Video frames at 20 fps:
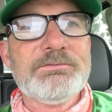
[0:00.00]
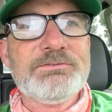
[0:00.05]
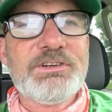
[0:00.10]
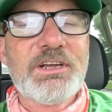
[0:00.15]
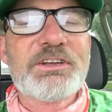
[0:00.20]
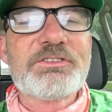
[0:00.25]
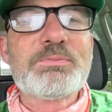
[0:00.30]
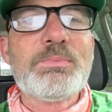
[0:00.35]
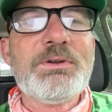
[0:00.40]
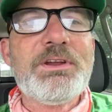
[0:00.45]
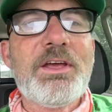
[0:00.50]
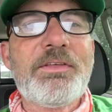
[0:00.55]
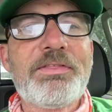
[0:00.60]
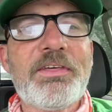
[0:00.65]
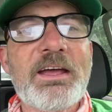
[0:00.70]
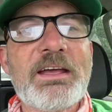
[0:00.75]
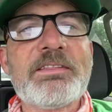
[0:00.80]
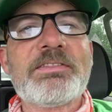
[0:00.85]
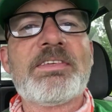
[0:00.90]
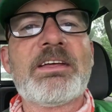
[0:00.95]
Just when you
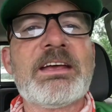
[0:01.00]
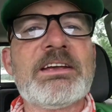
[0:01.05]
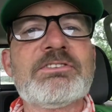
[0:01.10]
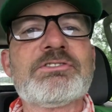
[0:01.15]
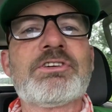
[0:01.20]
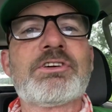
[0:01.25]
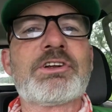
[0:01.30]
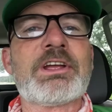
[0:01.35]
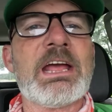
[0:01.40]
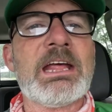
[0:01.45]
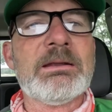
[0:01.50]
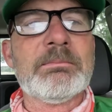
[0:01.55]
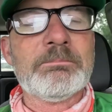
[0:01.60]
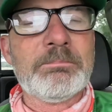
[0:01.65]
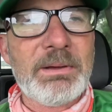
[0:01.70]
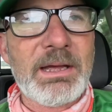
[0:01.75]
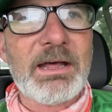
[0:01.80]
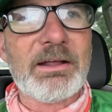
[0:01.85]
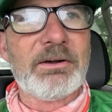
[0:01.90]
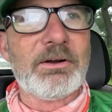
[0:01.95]
think things are getting
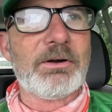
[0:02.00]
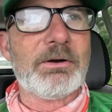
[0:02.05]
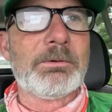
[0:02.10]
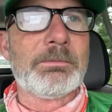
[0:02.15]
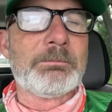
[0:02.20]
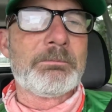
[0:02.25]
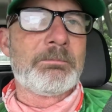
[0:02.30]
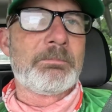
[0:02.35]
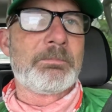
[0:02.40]
better,